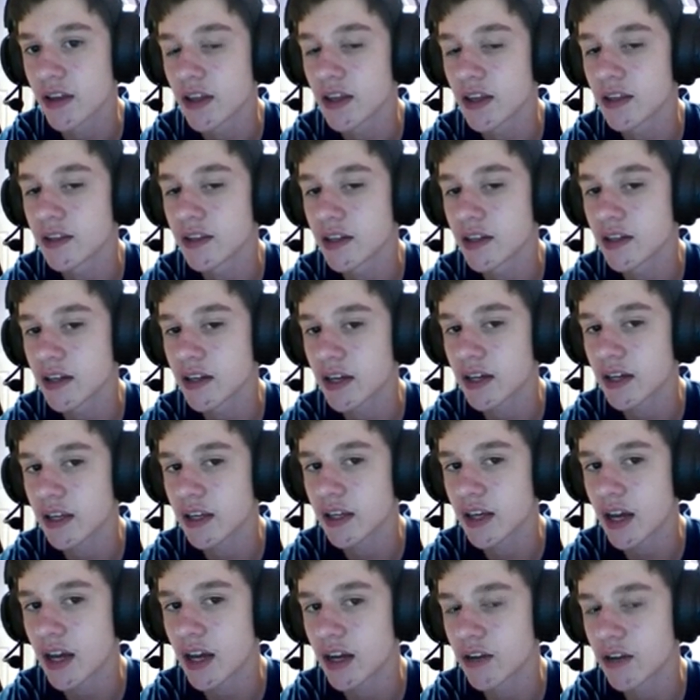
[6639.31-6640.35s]
and then I, it
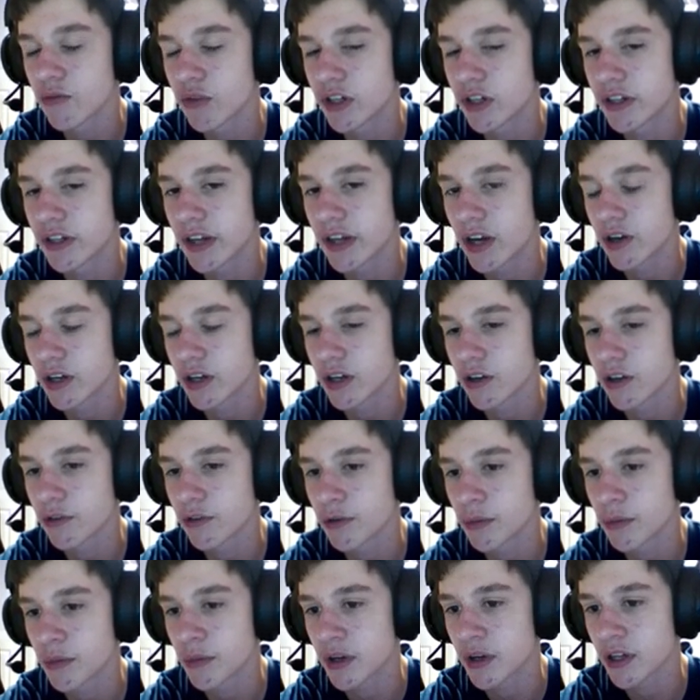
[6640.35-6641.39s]
kind of went downhill from there,